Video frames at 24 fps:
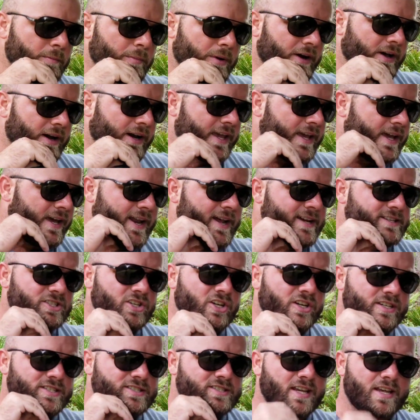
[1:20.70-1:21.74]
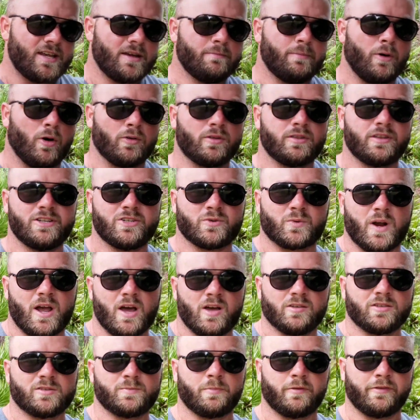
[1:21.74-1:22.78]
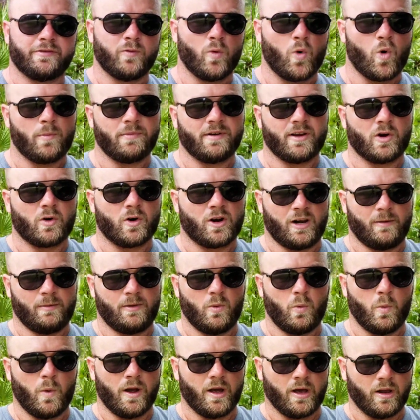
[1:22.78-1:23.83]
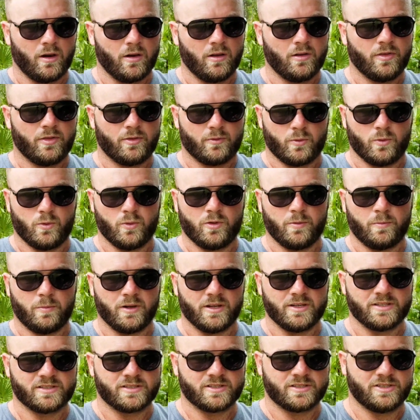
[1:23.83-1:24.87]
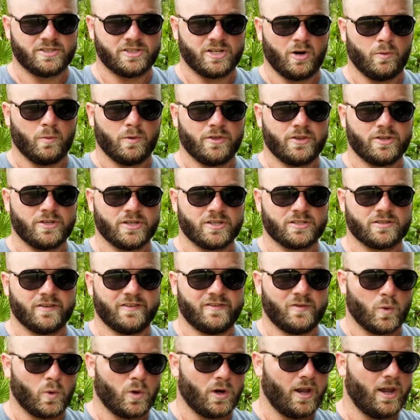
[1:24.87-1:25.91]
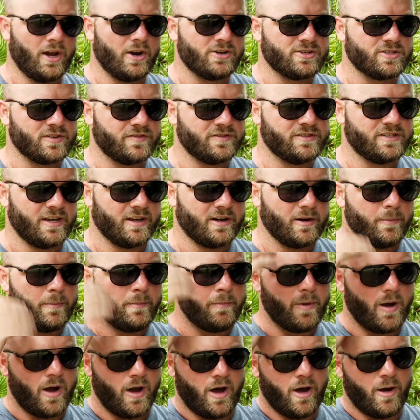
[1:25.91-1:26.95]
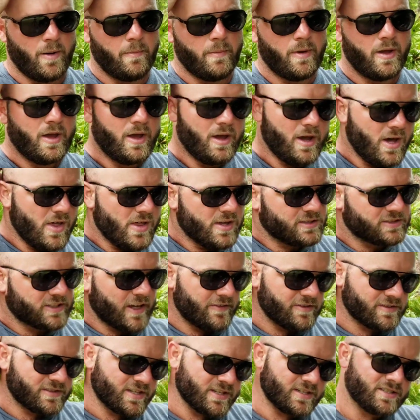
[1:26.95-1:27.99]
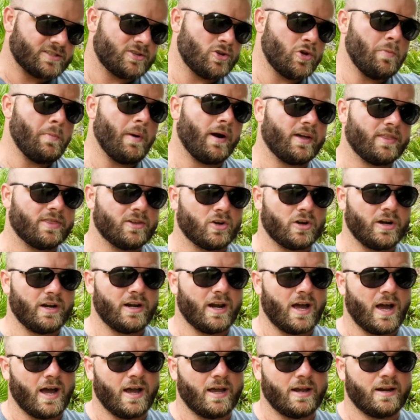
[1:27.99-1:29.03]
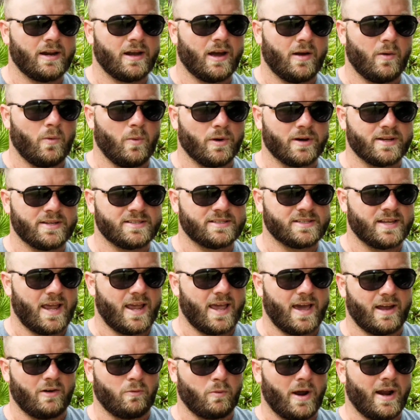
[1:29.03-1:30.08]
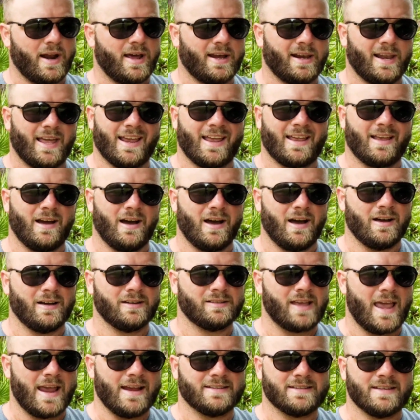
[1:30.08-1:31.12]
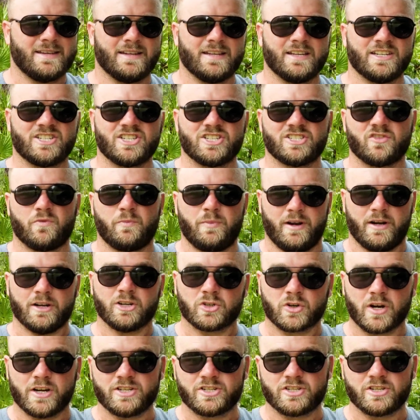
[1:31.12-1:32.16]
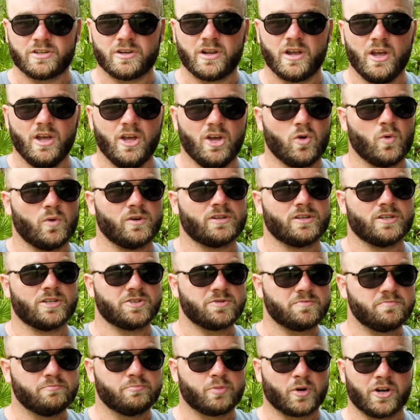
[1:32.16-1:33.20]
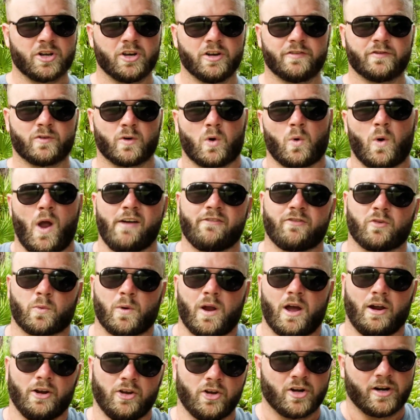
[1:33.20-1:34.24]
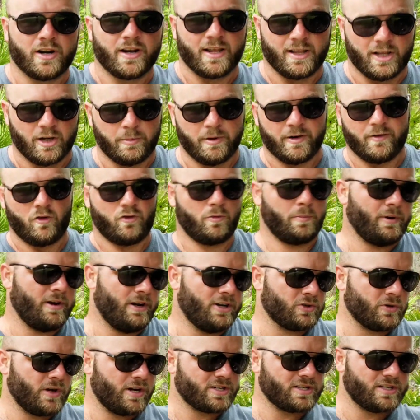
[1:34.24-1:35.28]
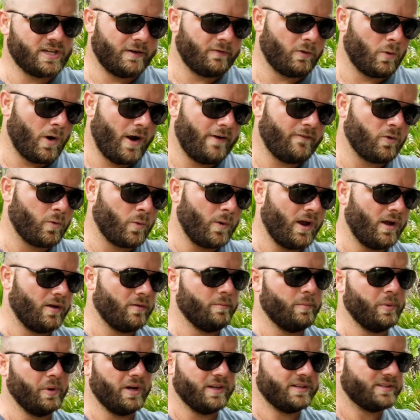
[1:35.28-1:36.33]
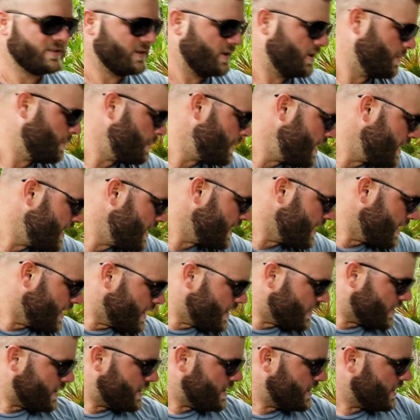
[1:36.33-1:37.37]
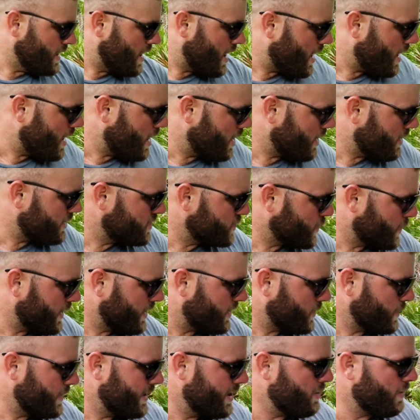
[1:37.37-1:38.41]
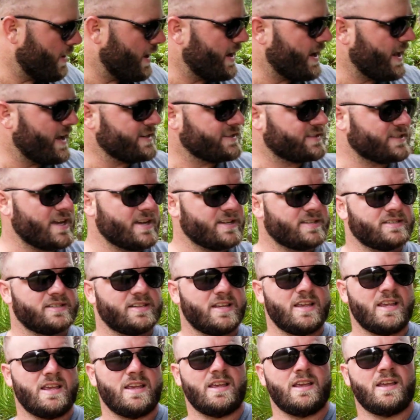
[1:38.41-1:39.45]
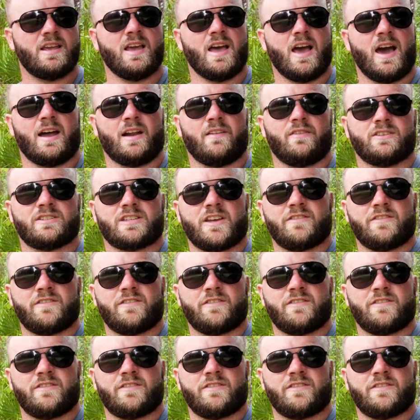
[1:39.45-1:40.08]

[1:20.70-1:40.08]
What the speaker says: but again, as you can see, both of these rounds performed incredibly well through the ballistics gel with just the 4 layers of denim. The 7.62x39, I want to say, had right at like 18 inches of penetration, which is pretty good for a rifle round. You're going to get a little bit of over penetration out of a rifle round, but the 123 grain SST out of the